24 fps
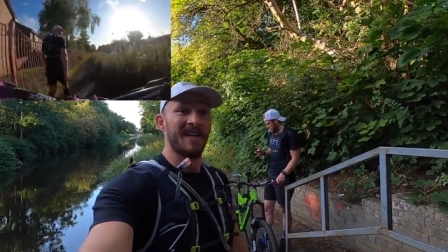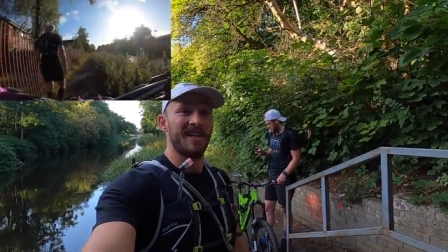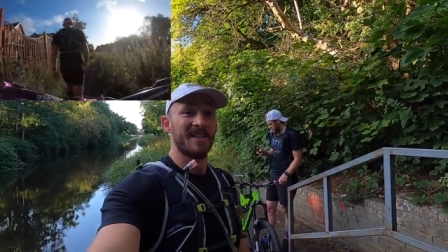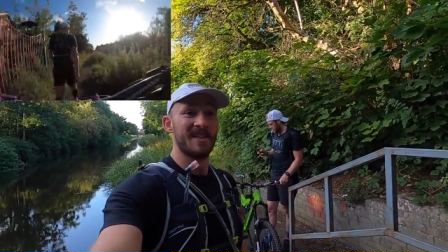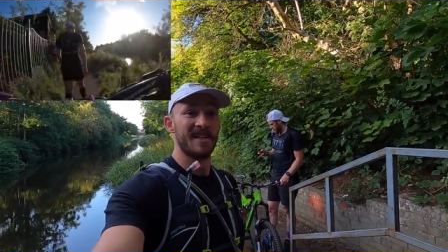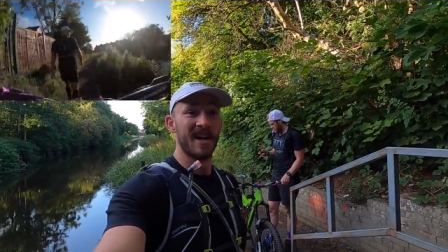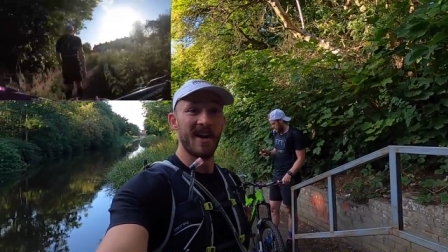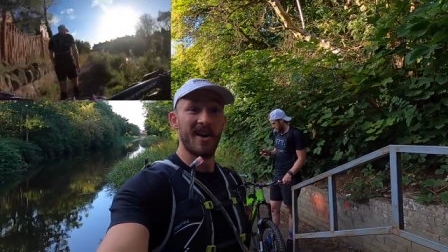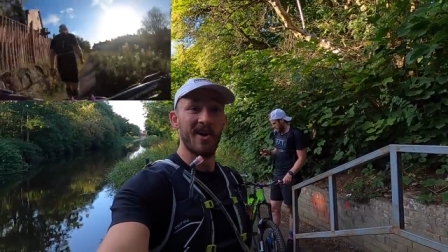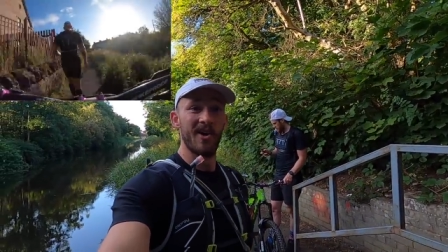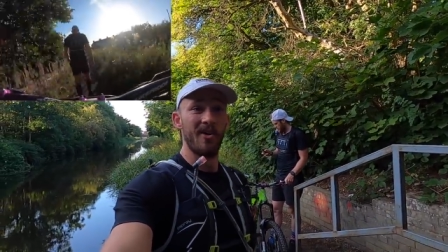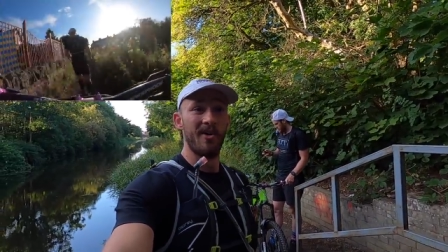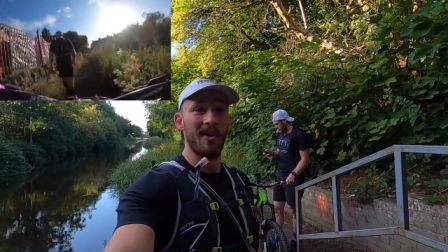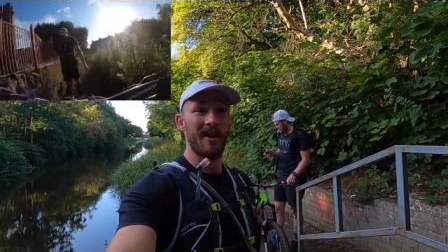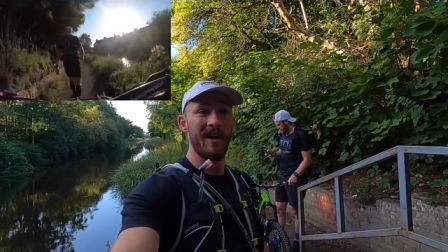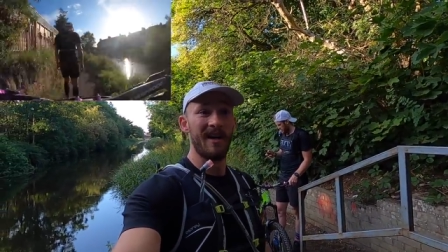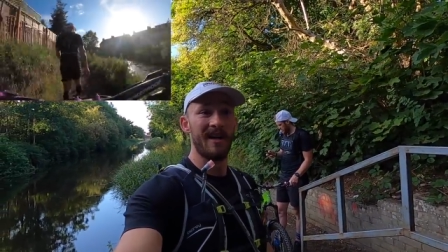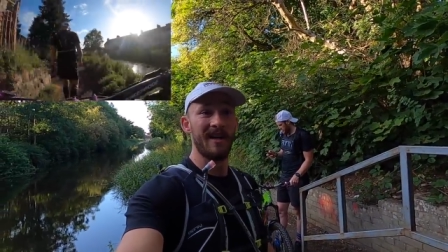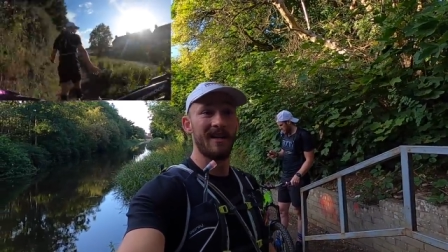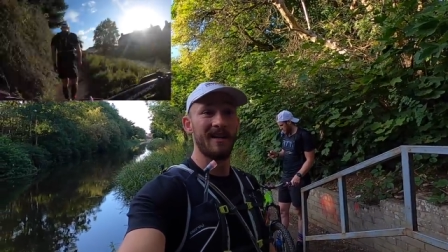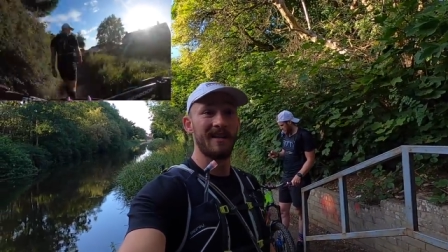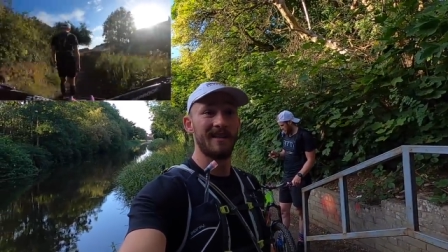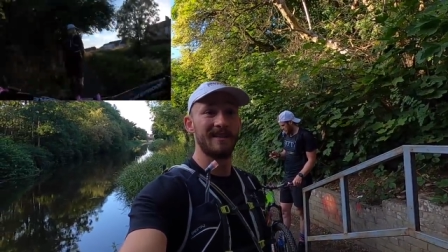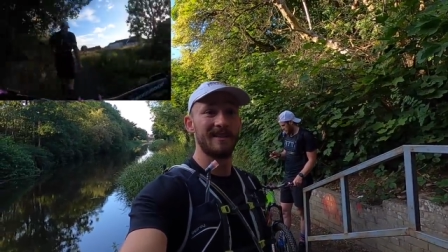So,
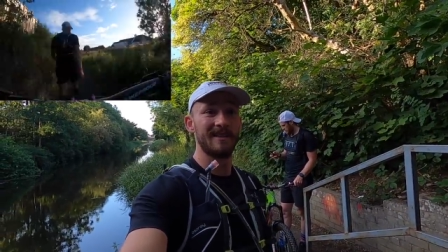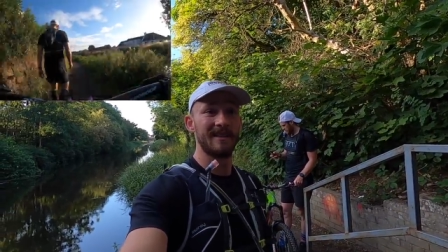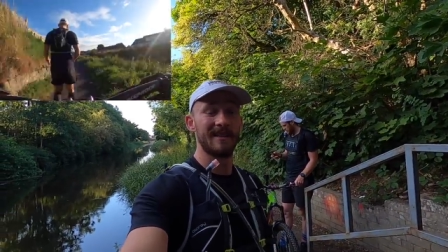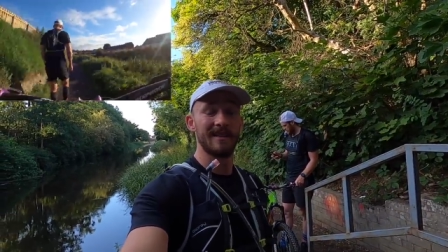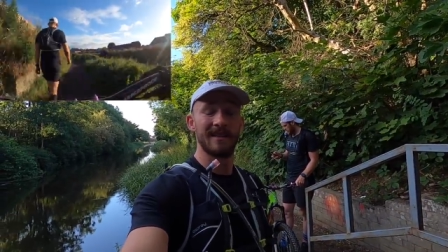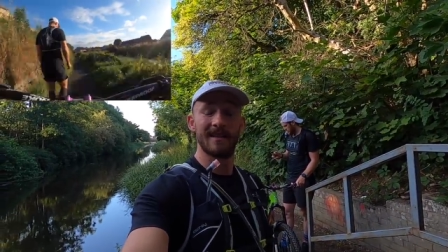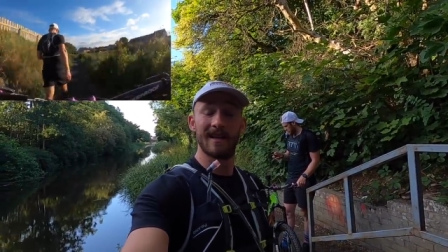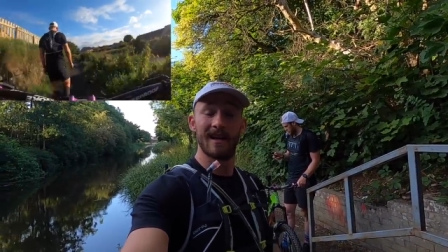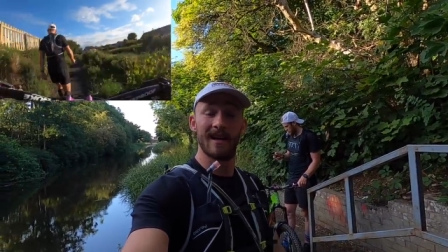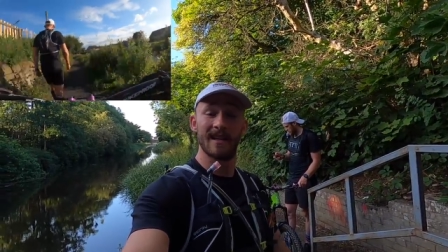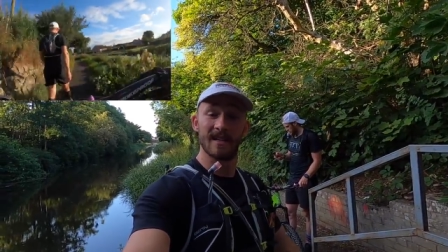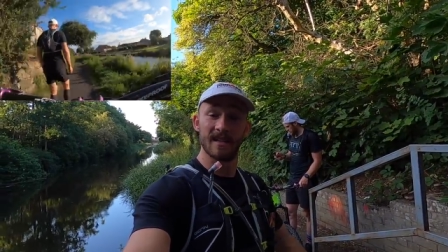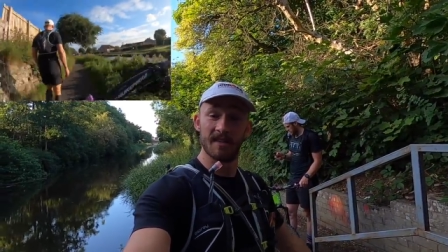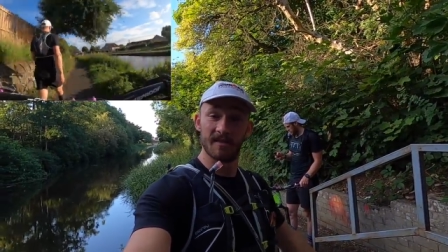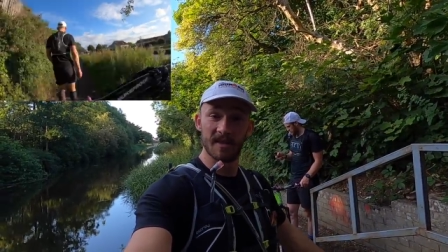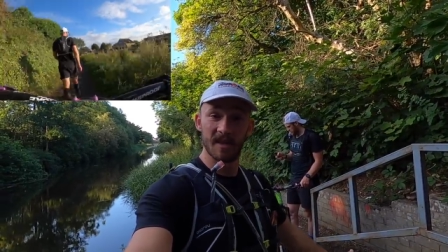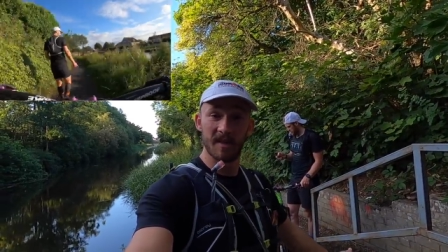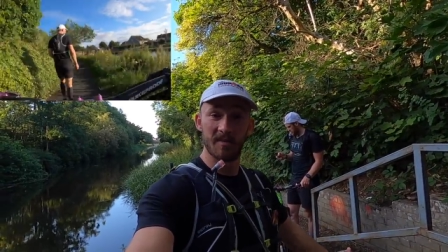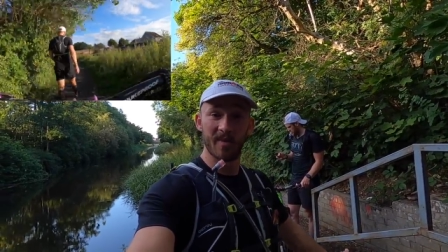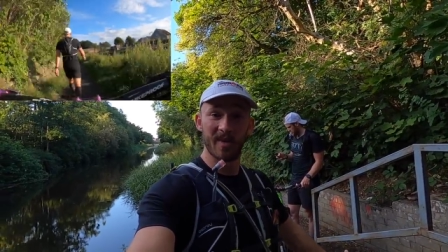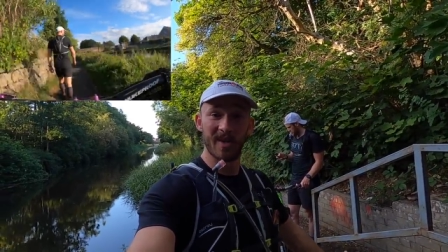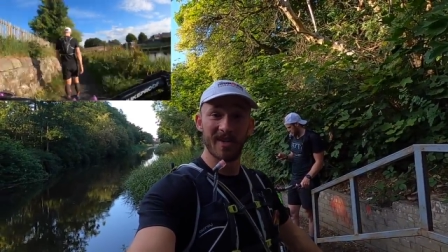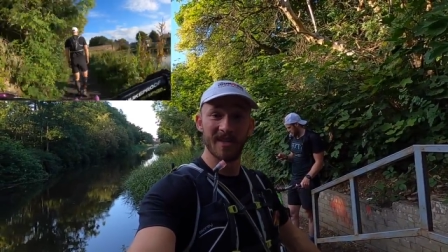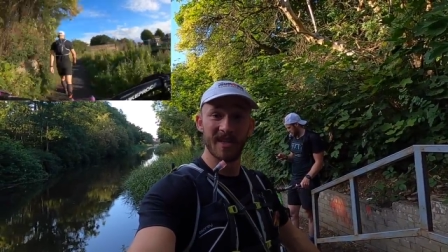as I've
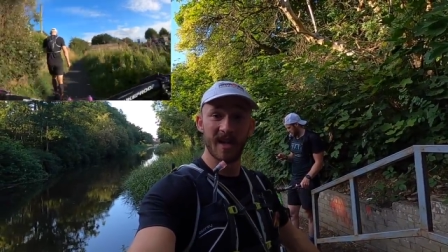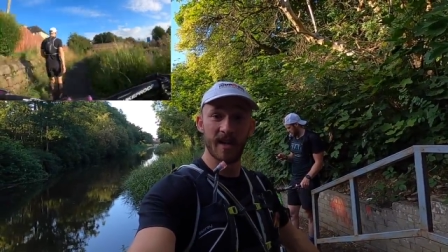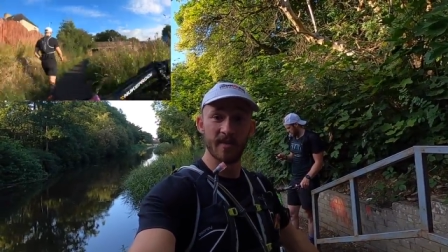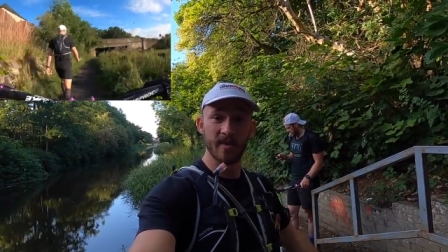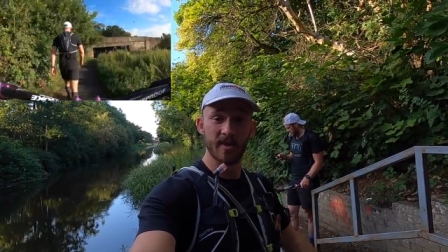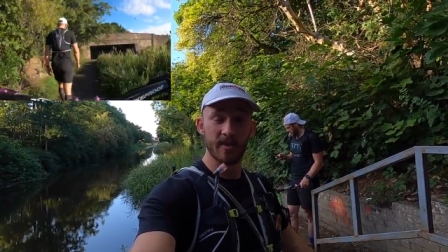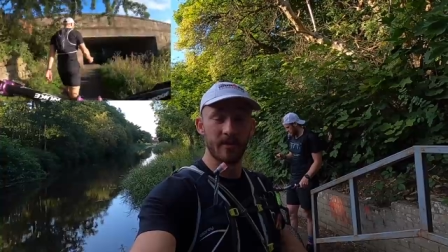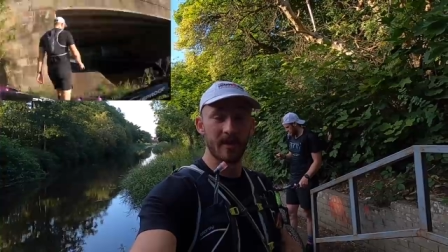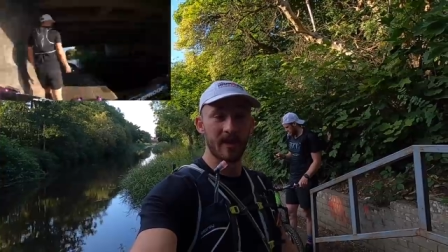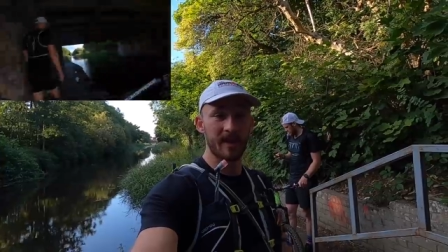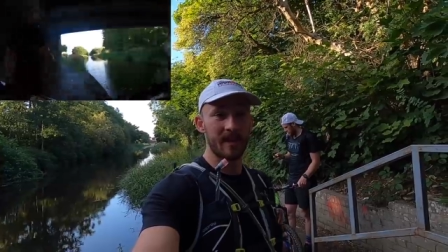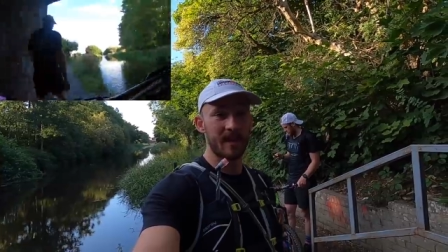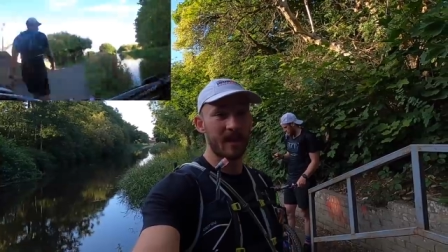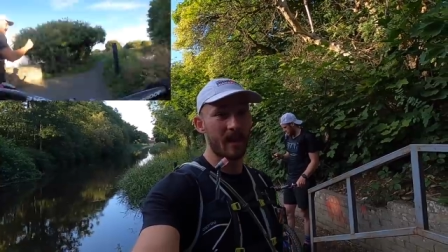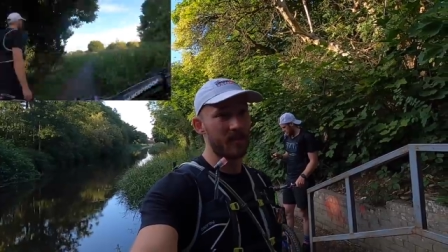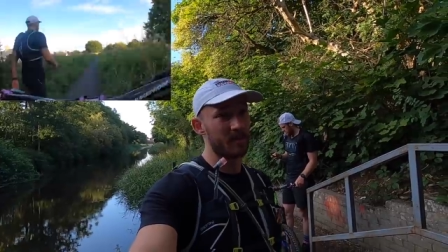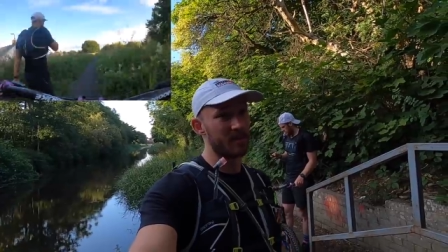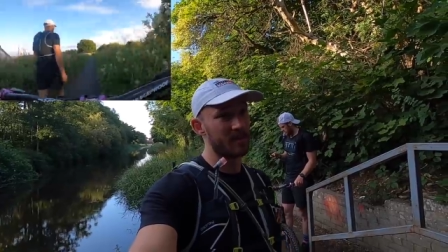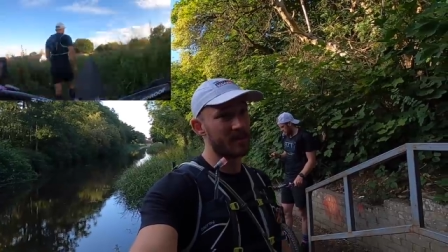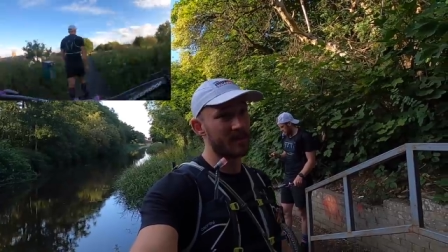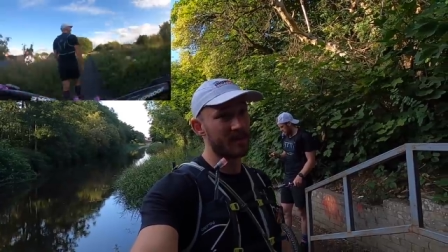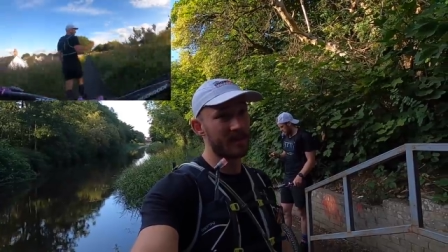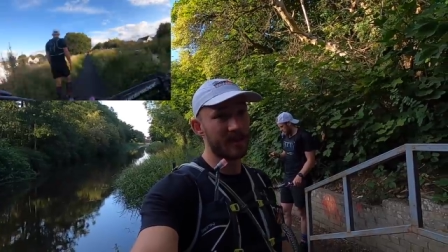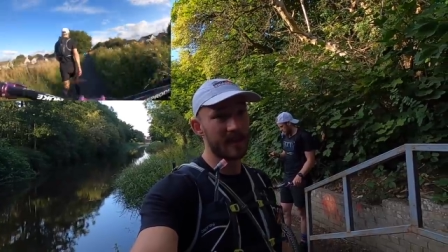said many times already,
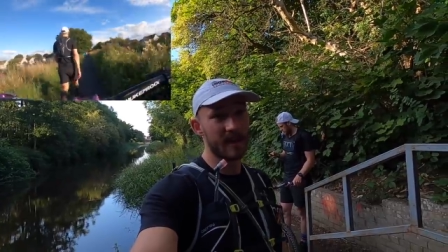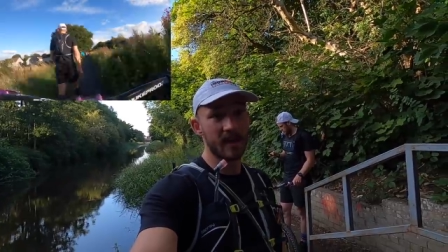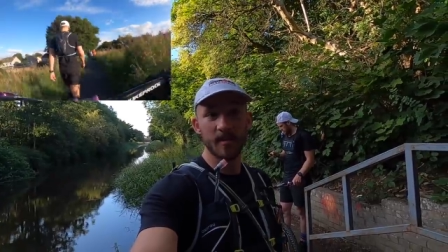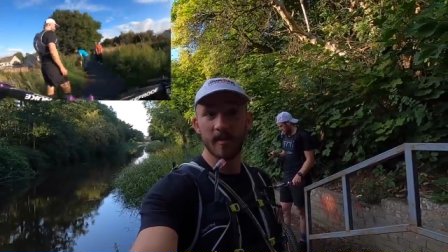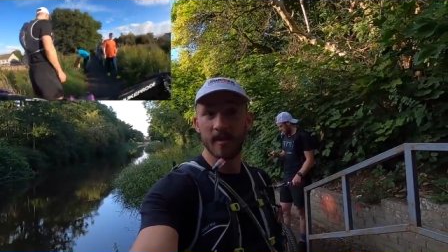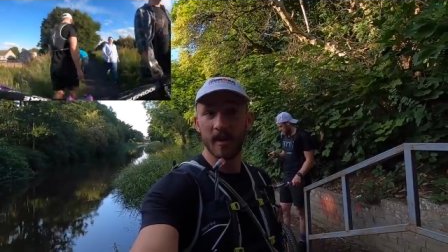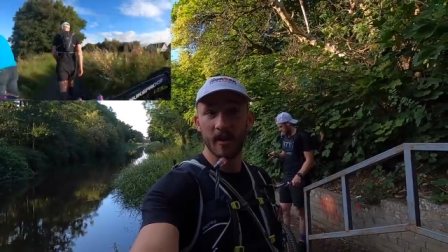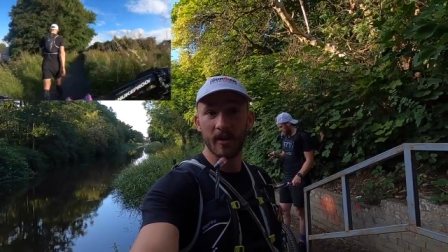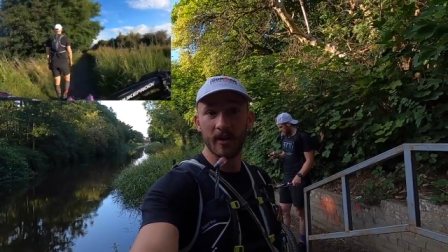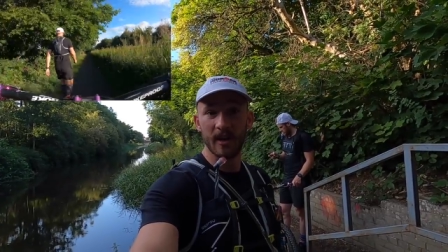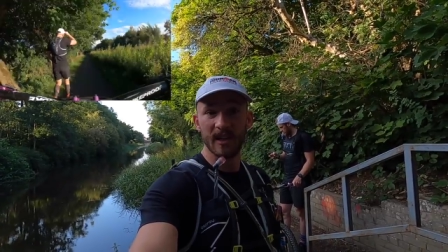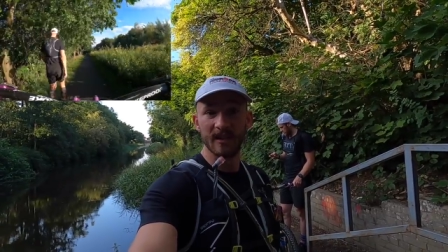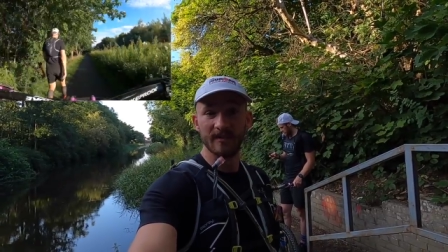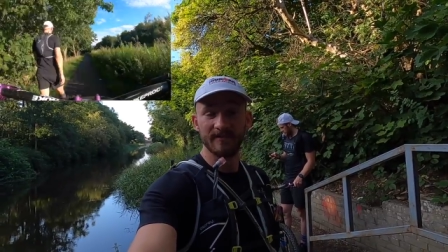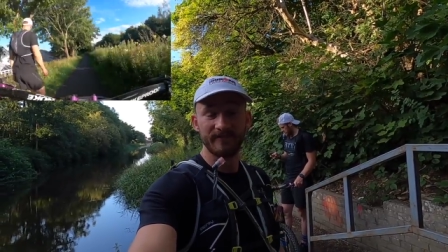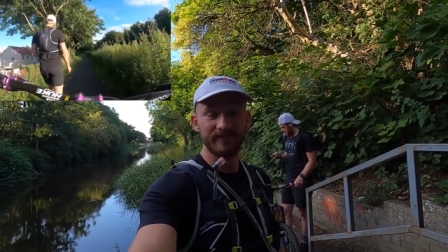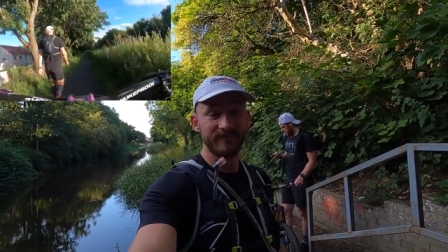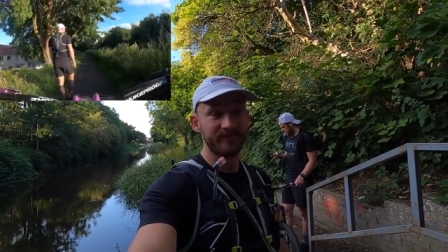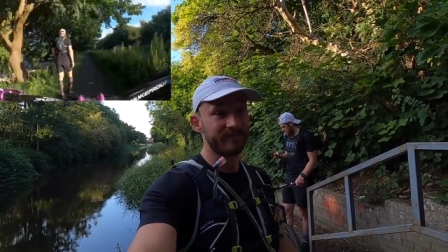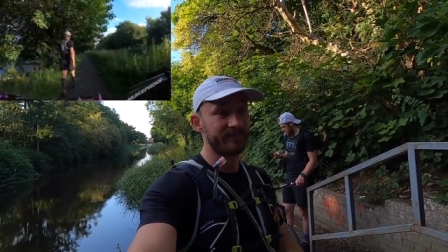I'm just going to keep going